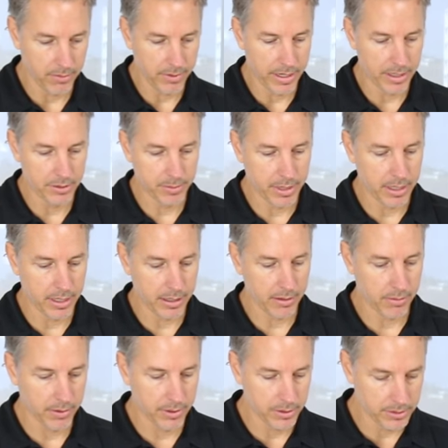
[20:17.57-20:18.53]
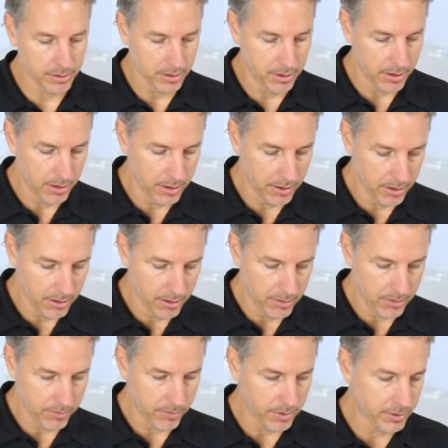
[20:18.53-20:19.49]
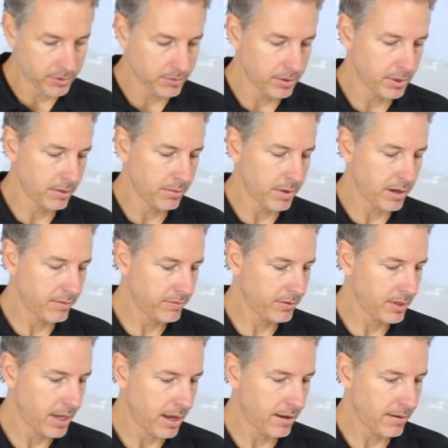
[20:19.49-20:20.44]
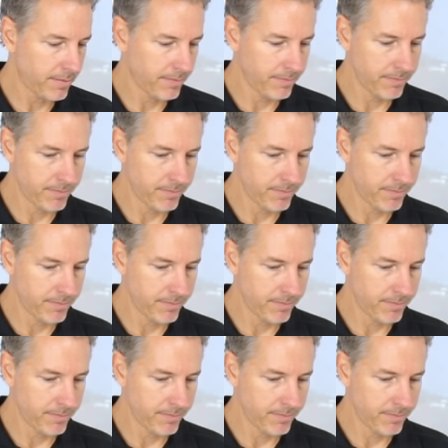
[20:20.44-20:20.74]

arrangement here works, works really well for that.